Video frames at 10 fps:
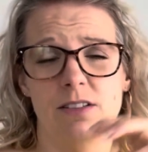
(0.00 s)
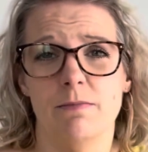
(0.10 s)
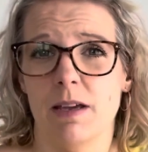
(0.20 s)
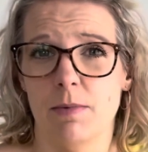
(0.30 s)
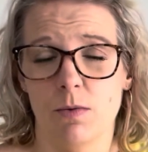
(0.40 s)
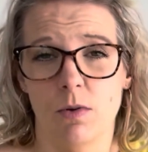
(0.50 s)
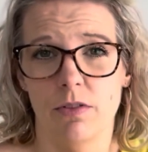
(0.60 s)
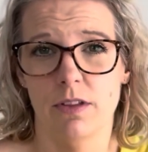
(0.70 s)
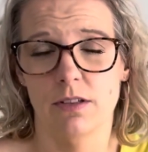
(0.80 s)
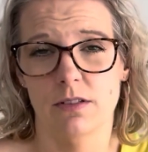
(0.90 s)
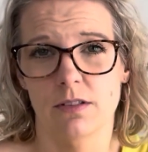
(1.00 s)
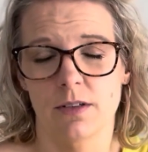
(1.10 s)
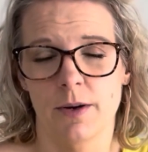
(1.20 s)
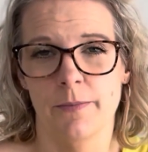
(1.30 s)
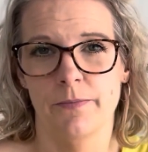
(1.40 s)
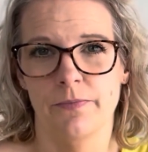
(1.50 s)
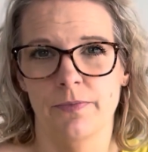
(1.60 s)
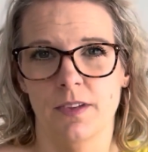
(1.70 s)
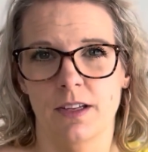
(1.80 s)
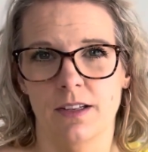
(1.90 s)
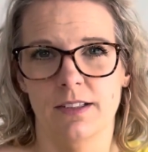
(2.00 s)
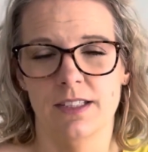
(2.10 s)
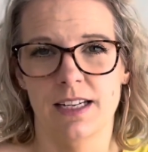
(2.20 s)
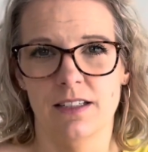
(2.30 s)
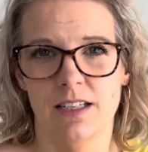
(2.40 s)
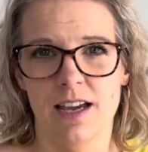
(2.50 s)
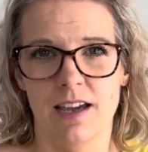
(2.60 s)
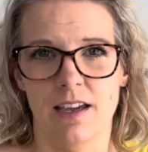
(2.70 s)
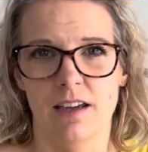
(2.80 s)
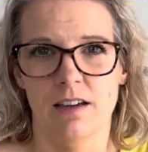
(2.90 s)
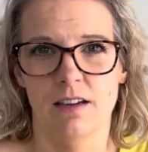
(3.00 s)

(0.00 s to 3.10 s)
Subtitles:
to maybe one that's set today?